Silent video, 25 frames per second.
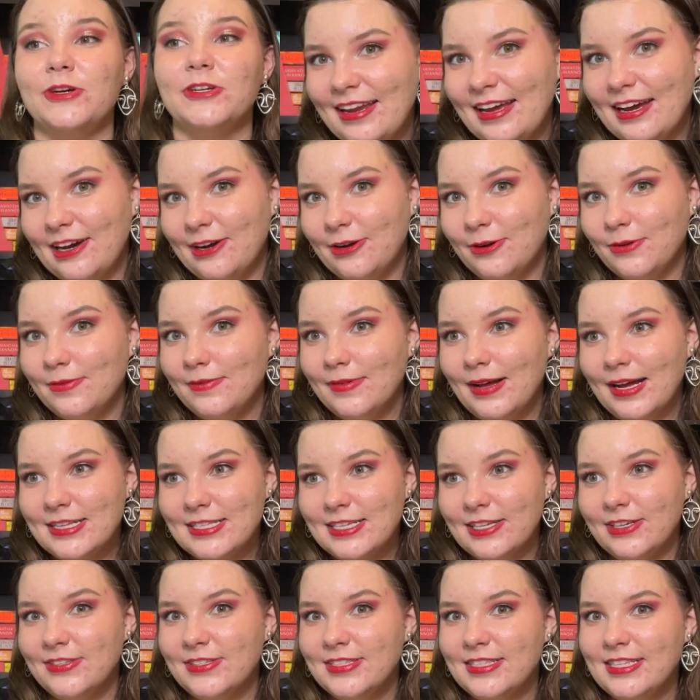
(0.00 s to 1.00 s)
Now, as you
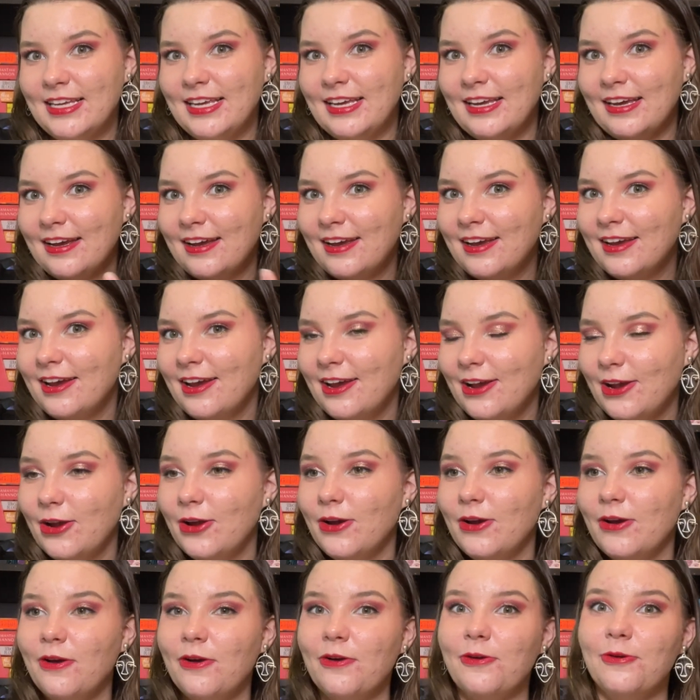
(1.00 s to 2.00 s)
can see,
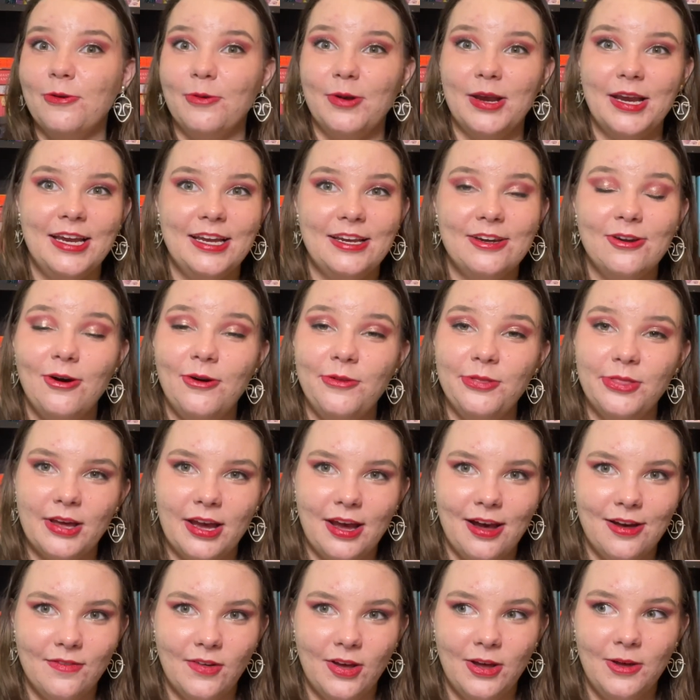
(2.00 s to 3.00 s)
green on the
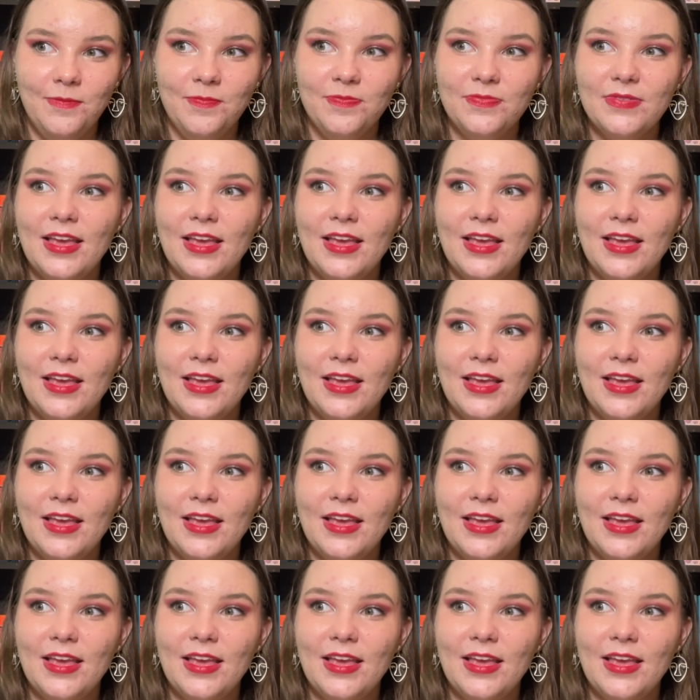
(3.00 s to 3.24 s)
cover.